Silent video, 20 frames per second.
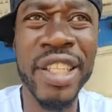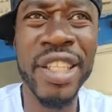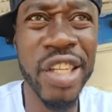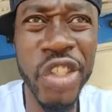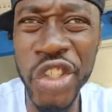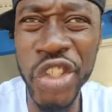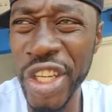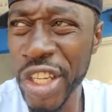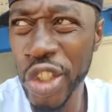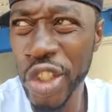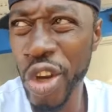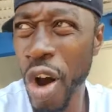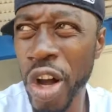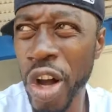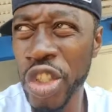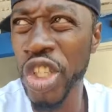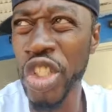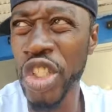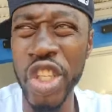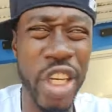This shit is
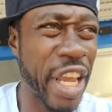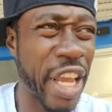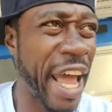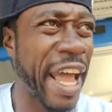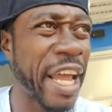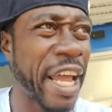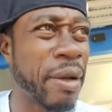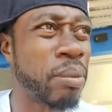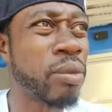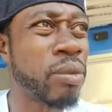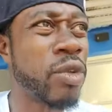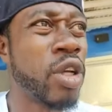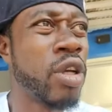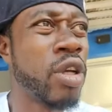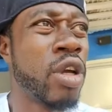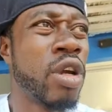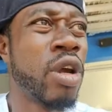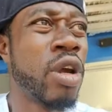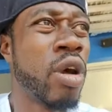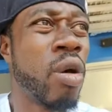all just a game.
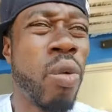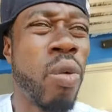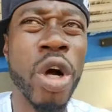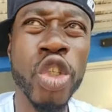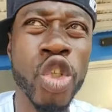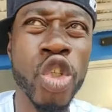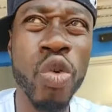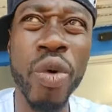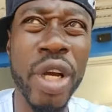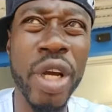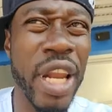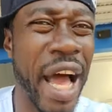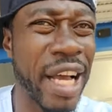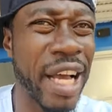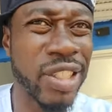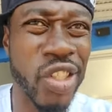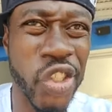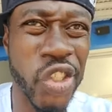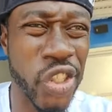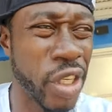Once you
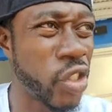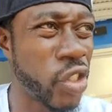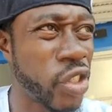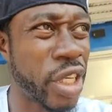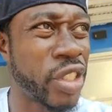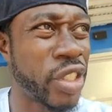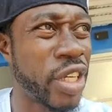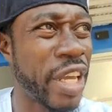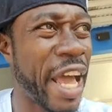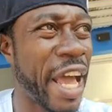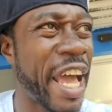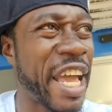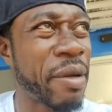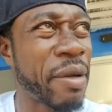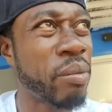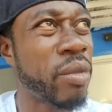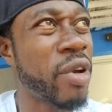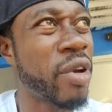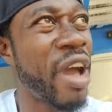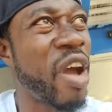realize this shit is just a game,
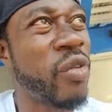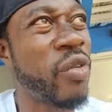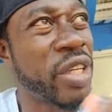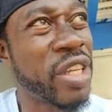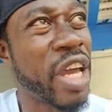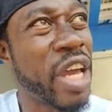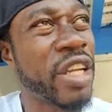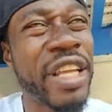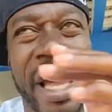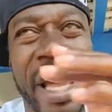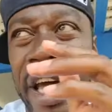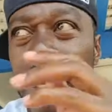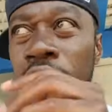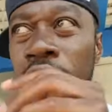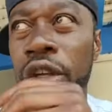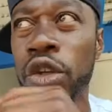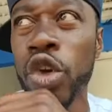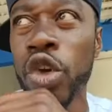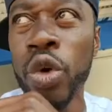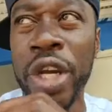everything that
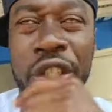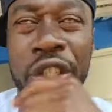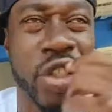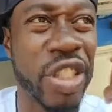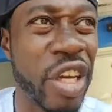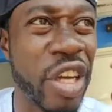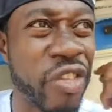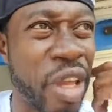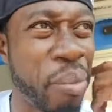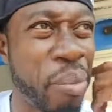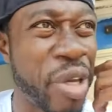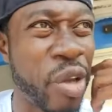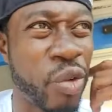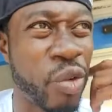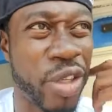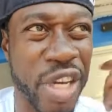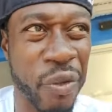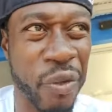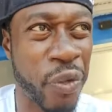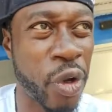you conceive to be
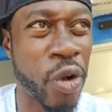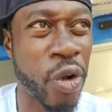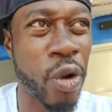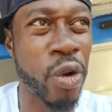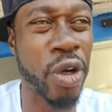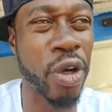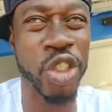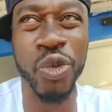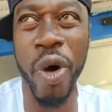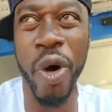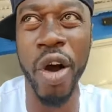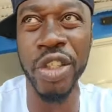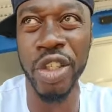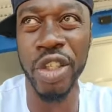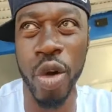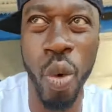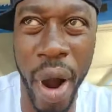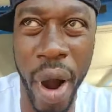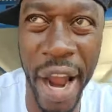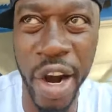difficult as far as
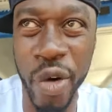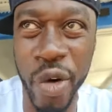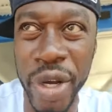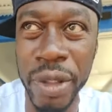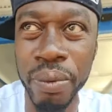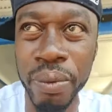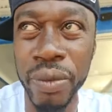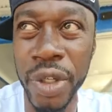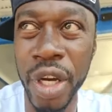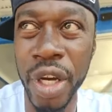acquiring,